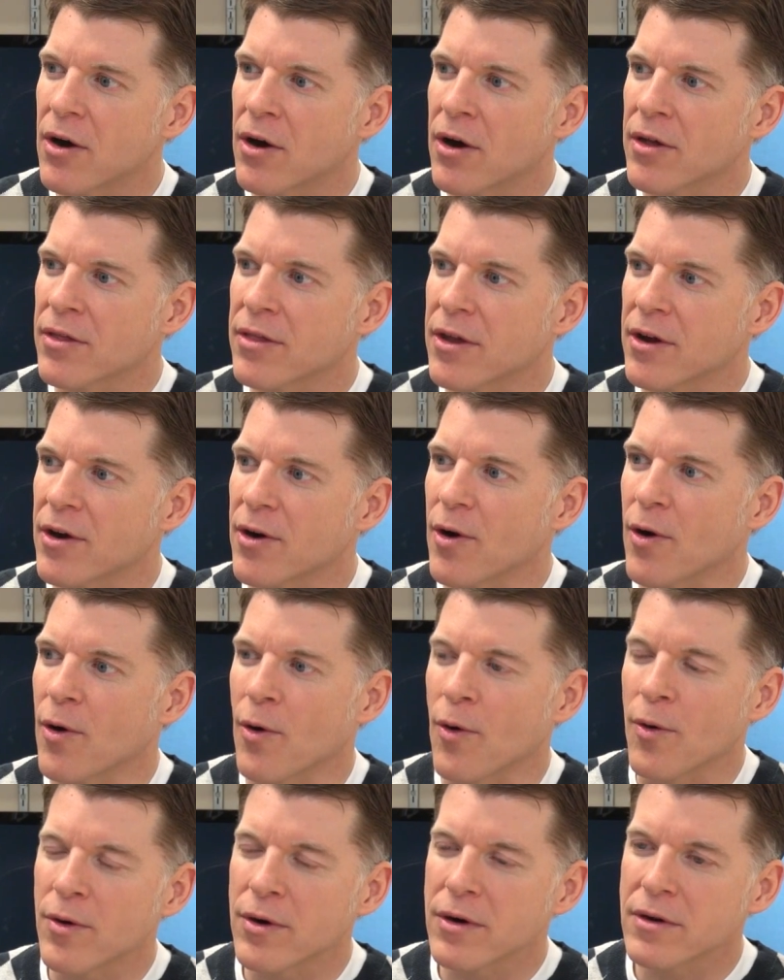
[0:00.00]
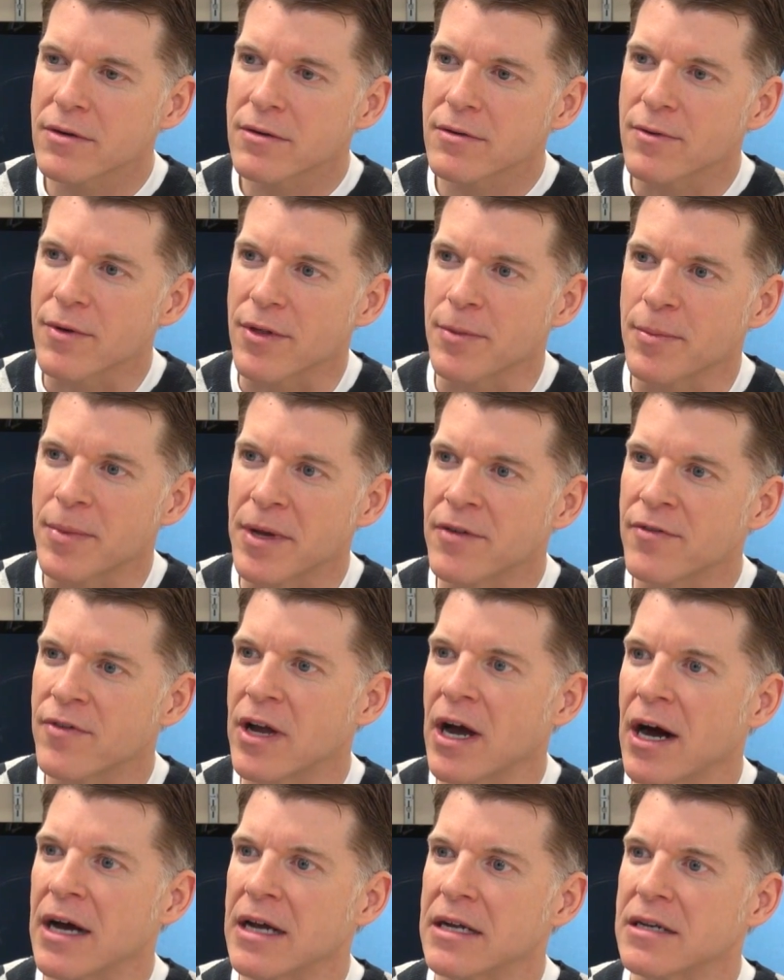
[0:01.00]
on their own with a bit of
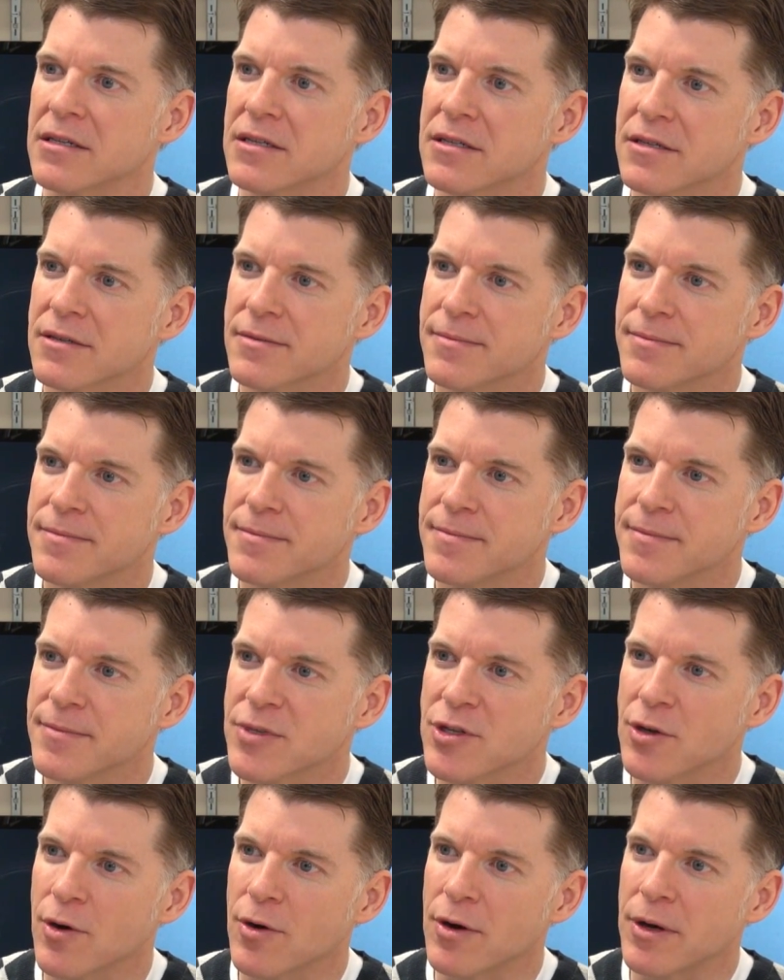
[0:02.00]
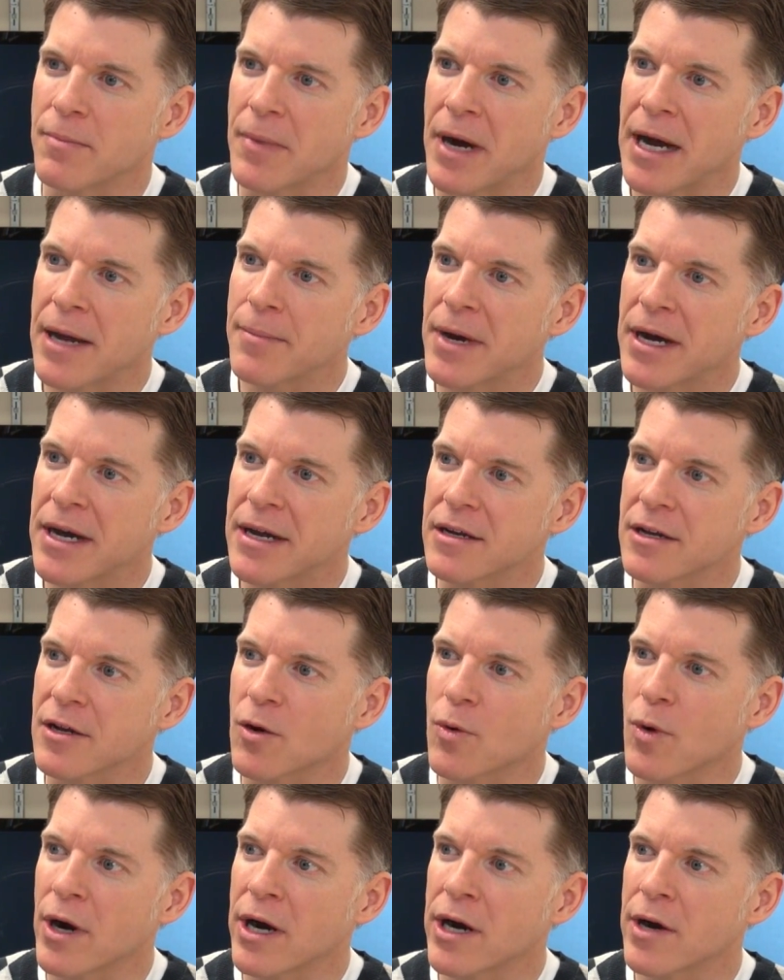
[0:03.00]
guidance. So in my mind,
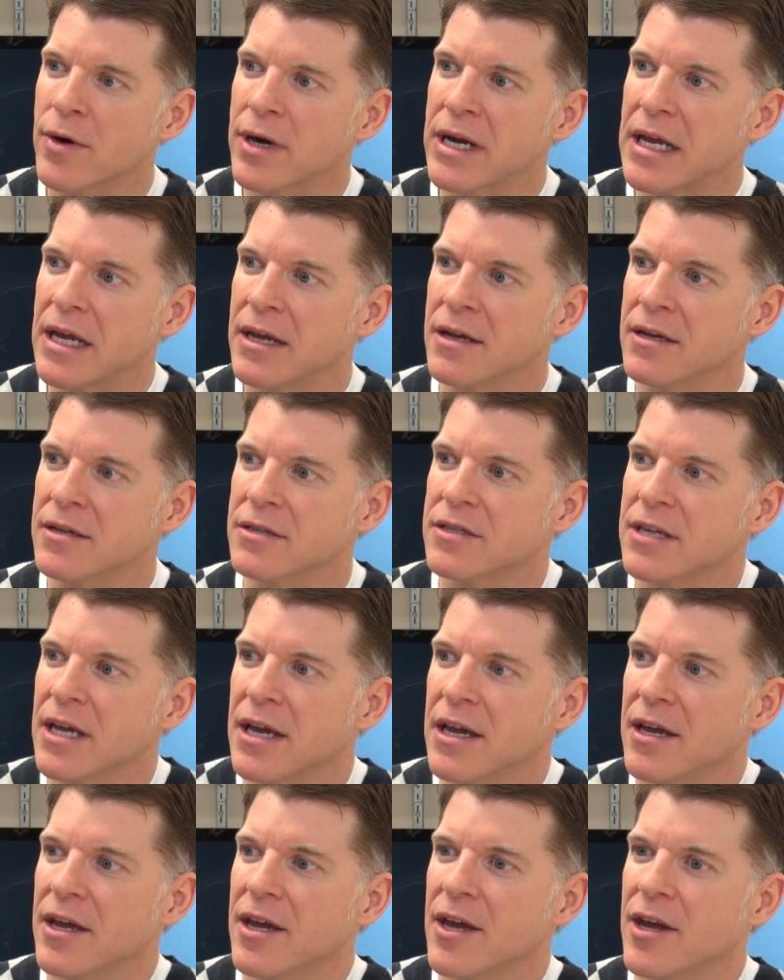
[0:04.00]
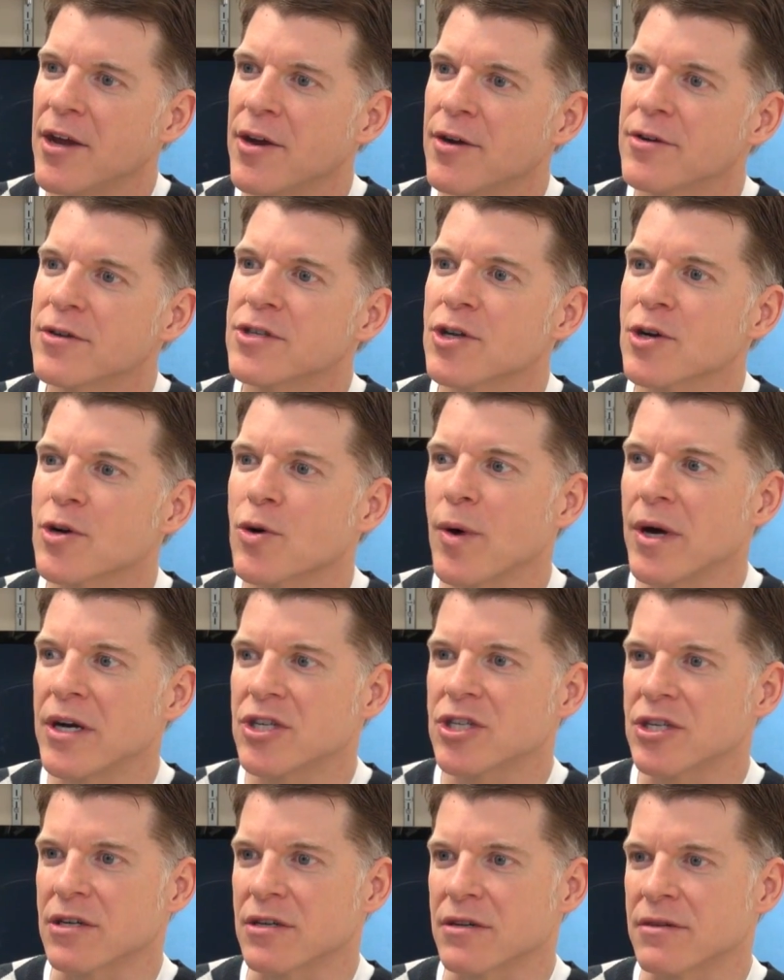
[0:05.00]
inquiry is, here's your
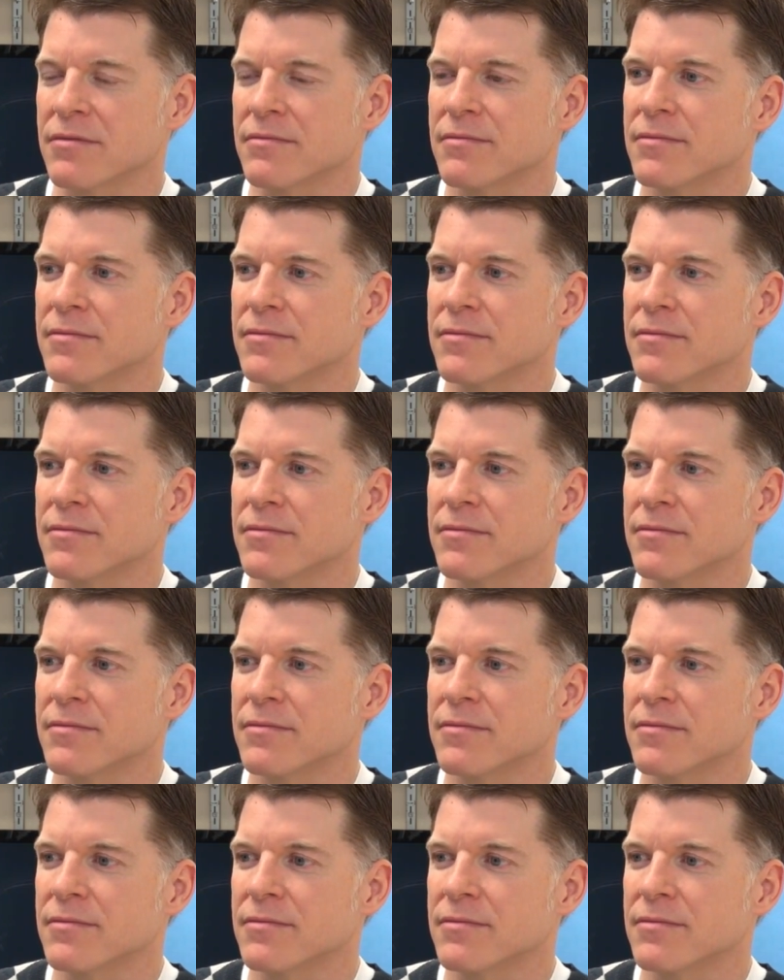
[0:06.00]
question.